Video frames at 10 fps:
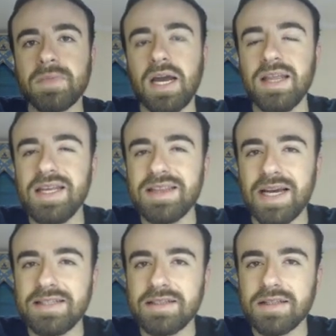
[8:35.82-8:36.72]
I think
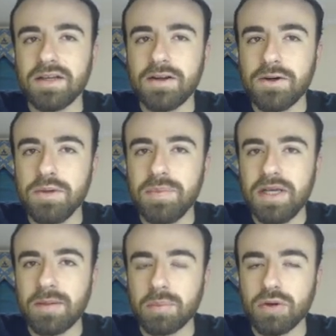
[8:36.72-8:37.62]
that's something that could
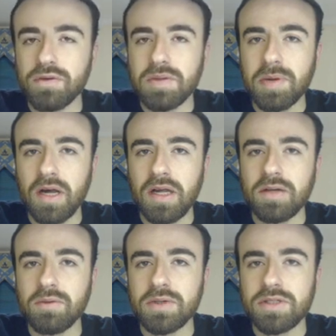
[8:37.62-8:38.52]
be improved
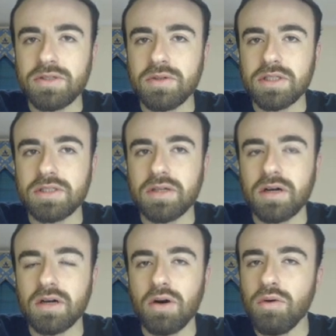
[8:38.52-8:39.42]
upon with Shooting
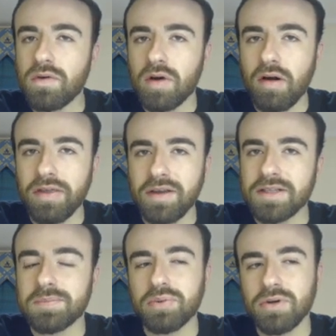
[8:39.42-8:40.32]
Star. Overall, I think
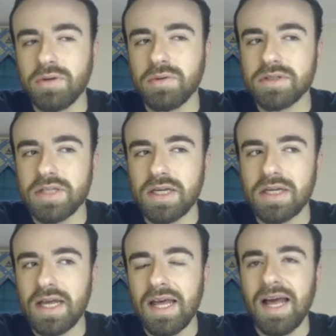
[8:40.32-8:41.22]
it's pretty well
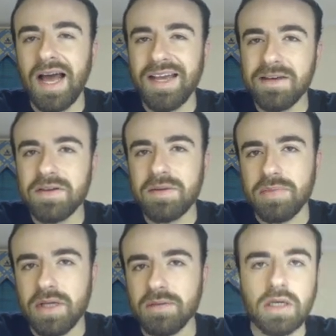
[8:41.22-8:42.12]
done. I give it a
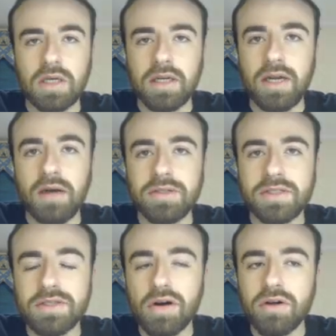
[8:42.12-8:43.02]
B. Now,
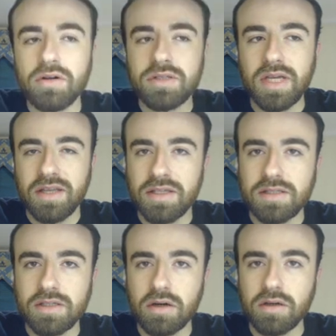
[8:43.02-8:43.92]
Star Stargulch, I think
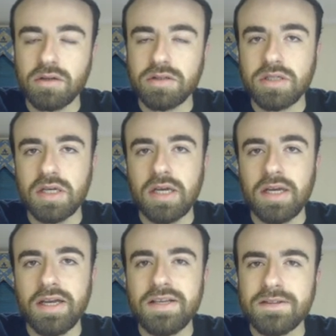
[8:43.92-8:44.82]
Star Stargulch
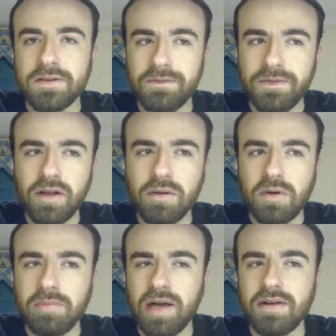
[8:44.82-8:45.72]
is fairly
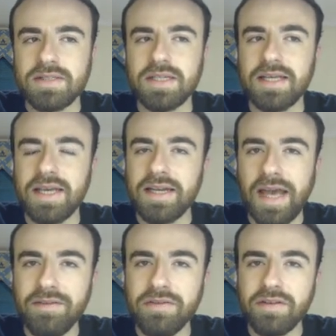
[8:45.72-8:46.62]
well balanced. It again
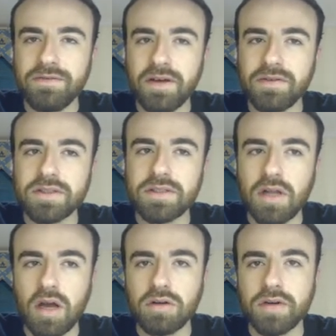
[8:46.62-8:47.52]
heavily favors
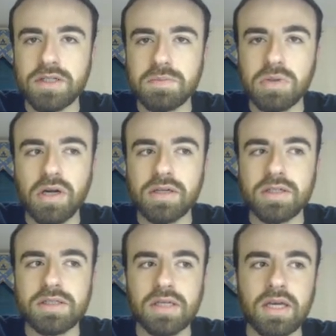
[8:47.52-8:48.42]
long range brawlers.